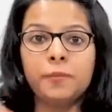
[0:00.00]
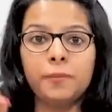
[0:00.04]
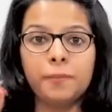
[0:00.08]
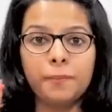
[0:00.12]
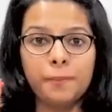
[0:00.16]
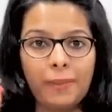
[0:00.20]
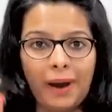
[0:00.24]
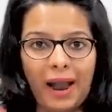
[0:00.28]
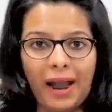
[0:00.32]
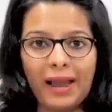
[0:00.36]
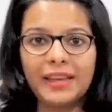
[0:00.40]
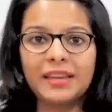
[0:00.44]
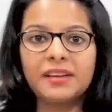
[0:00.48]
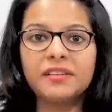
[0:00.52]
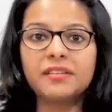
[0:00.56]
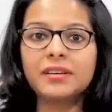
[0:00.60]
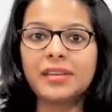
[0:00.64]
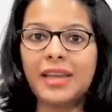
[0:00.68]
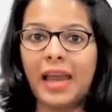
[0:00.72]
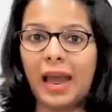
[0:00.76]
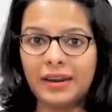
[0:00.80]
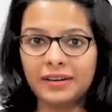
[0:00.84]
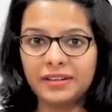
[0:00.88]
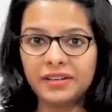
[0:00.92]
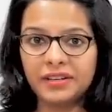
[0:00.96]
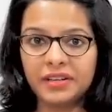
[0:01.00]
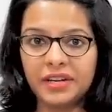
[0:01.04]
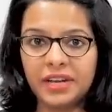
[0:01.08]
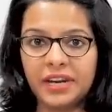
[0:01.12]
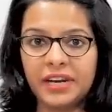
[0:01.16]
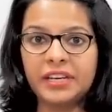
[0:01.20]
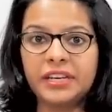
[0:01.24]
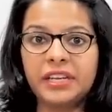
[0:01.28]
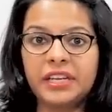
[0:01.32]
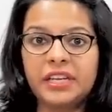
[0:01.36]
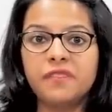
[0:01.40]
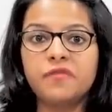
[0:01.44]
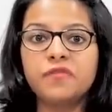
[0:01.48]
by a
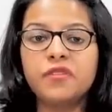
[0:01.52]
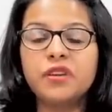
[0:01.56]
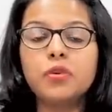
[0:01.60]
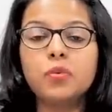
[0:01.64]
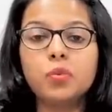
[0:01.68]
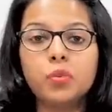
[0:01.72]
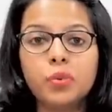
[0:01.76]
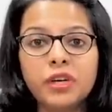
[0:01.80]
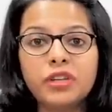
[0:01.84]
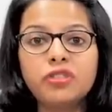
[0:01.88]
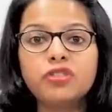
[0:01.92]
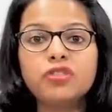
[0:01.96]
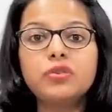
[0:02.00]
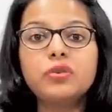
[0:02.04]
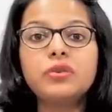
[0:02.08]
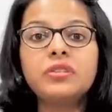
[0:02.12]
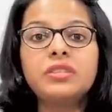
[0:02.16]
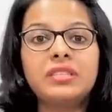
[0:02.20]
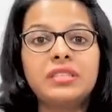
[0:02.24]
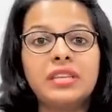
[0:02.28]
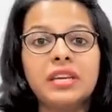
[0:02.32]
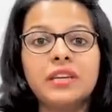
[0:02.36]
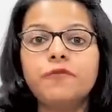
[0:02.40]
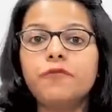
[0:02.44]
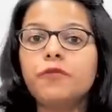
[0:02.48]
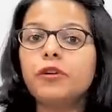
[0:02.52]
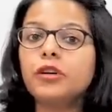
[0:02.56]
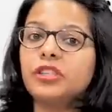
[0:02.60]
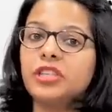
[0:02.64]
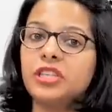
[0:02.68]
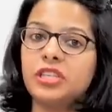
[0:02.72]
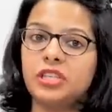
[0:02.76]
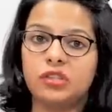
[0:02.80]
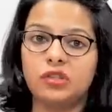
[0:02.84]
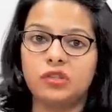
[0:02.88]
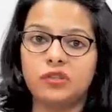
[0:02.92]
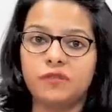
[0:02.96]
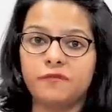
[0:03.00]
candidate if he wish to sit for
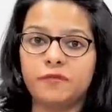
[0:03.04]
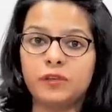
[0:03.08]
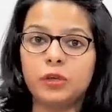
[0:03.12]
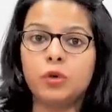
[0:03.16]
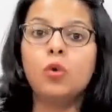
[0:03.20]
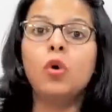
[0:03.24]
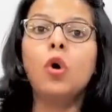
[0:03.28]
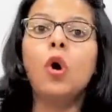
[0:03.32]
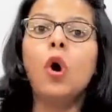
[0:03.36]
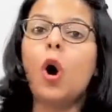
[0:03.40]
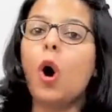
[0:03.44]
the interview